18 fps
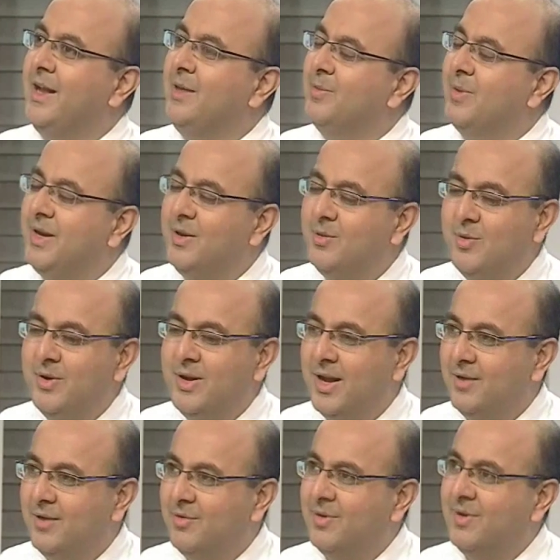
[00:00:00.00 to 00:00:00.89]
And anybody would
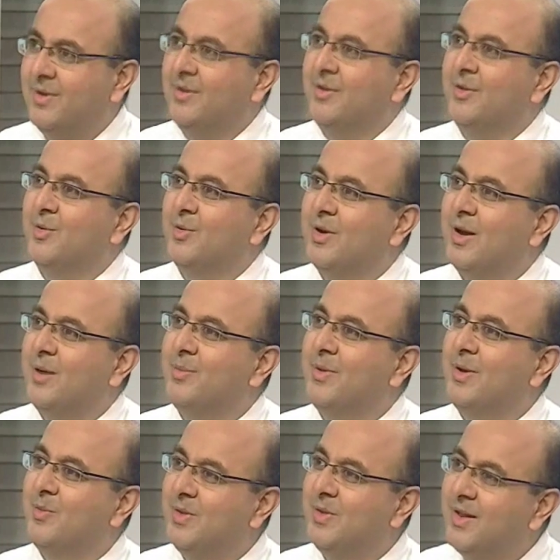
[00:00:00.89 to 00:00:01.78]
have
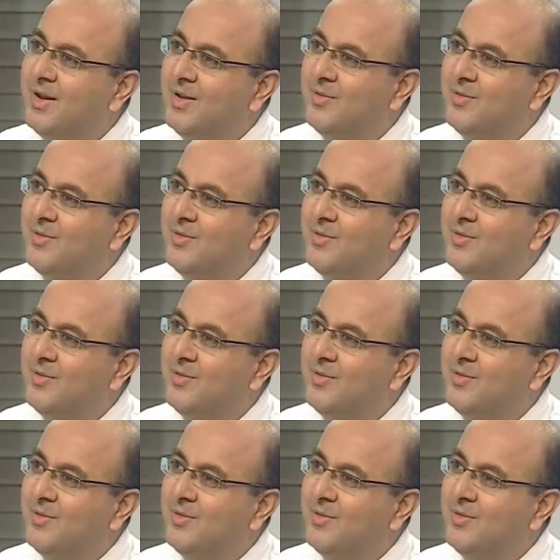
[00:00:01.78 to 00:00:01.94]
come in with a